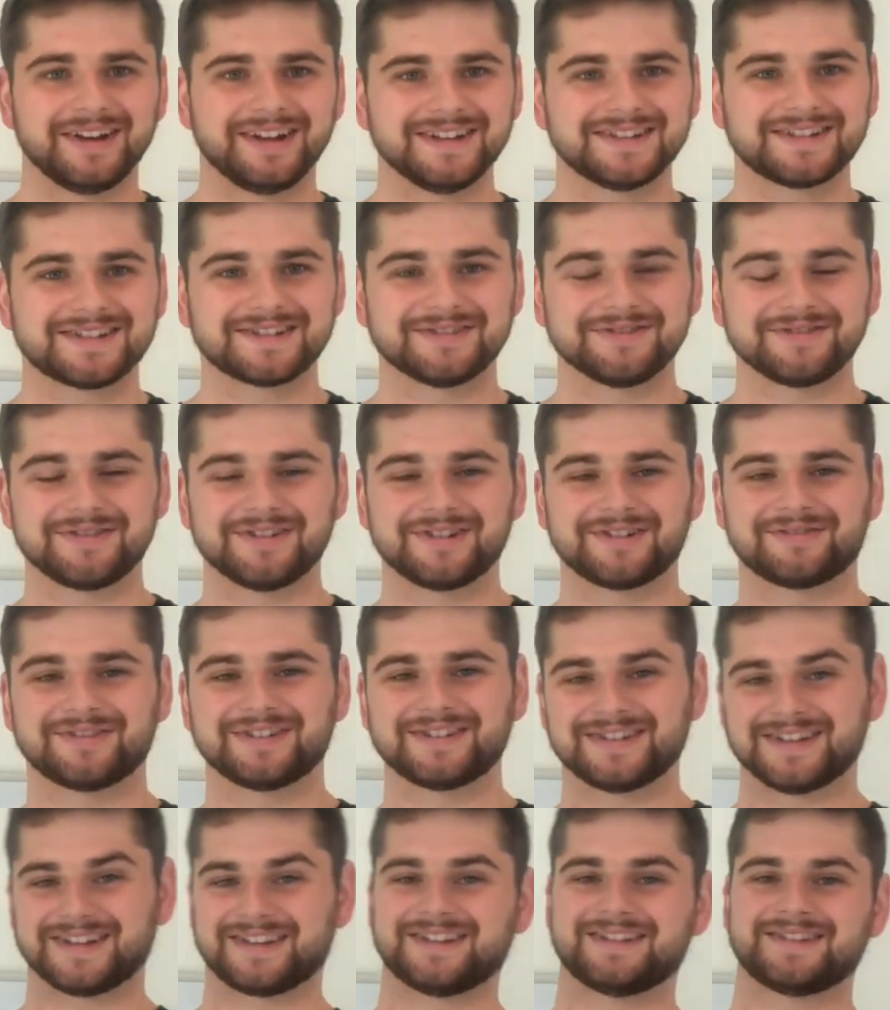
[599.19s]
He's still got a
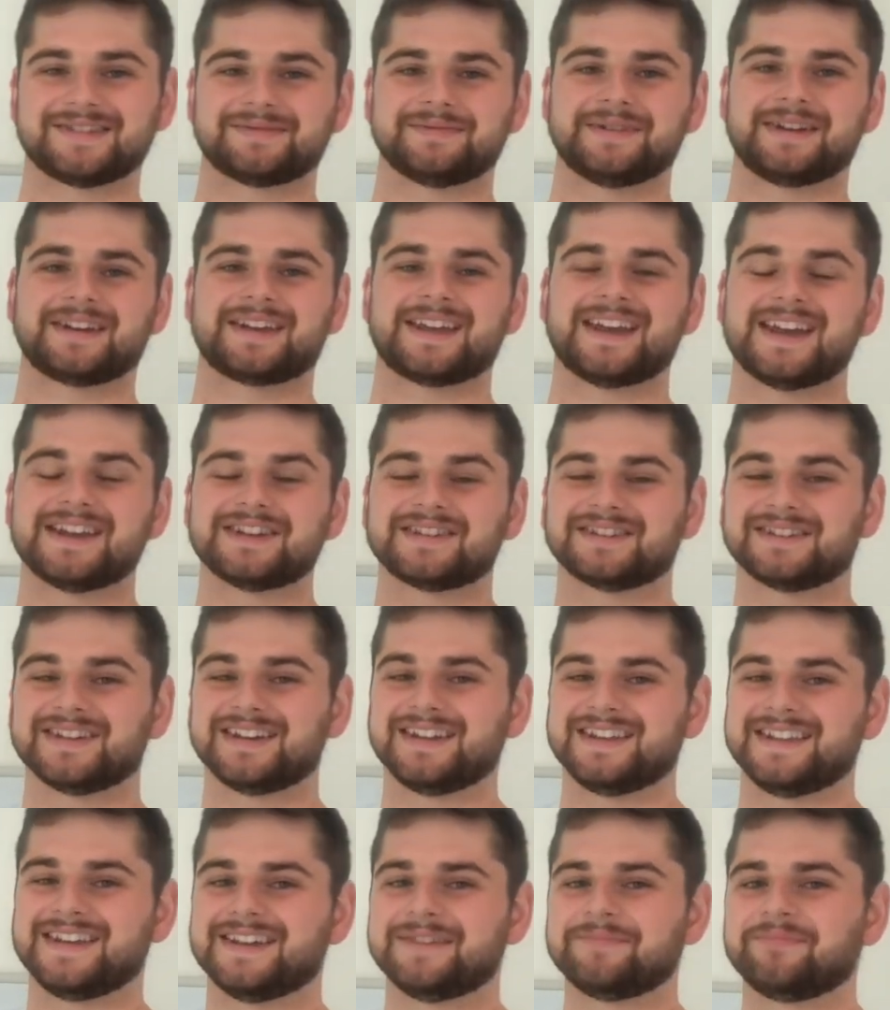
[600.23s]
ridiculous amount of cash
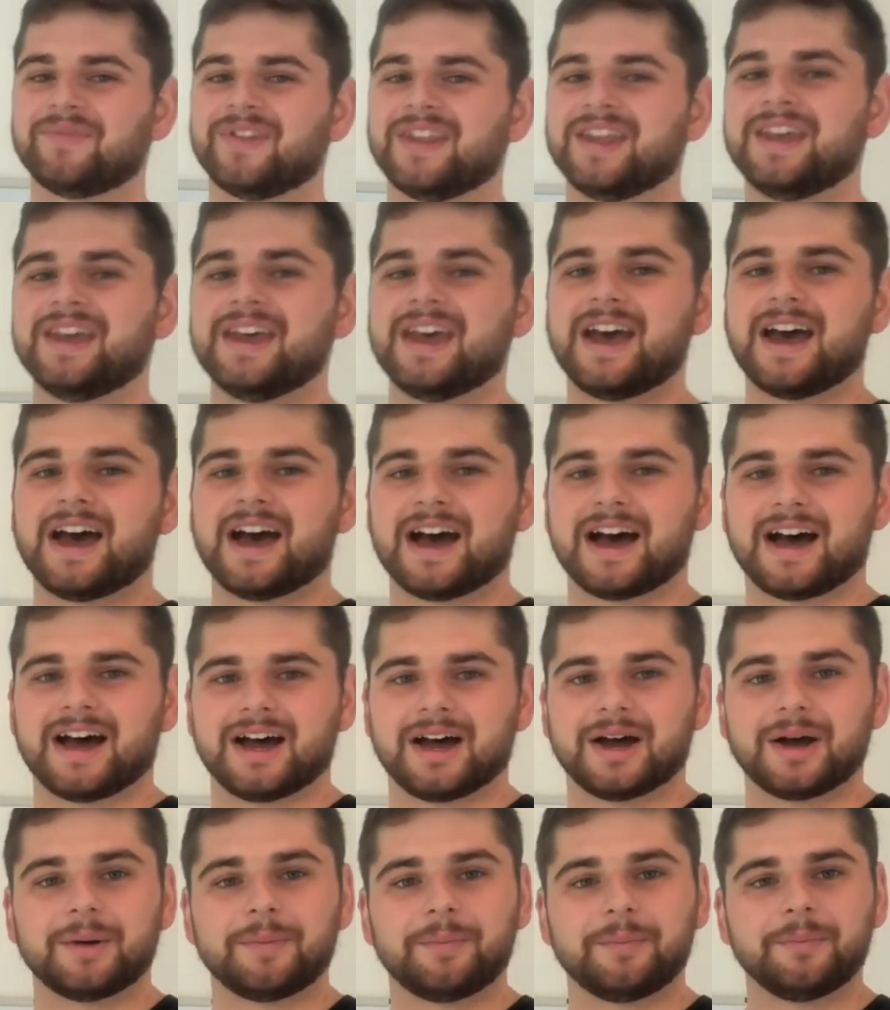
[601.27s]
sitting there.
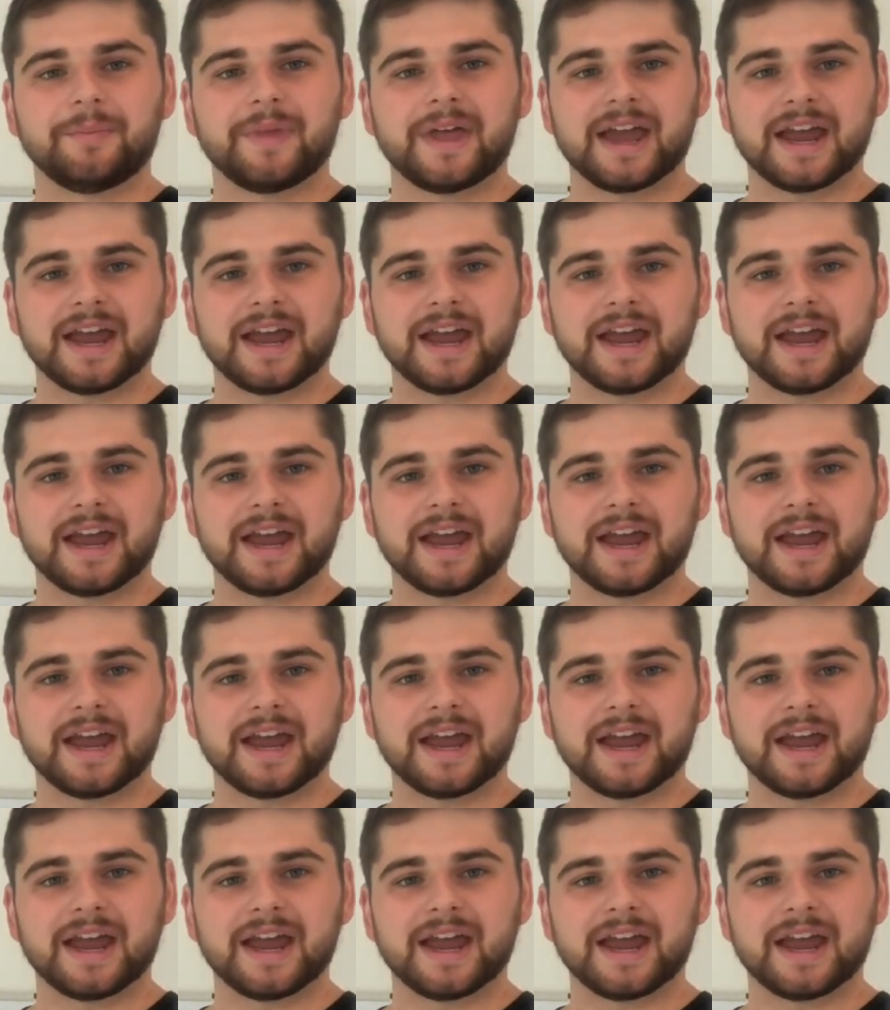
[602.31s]
And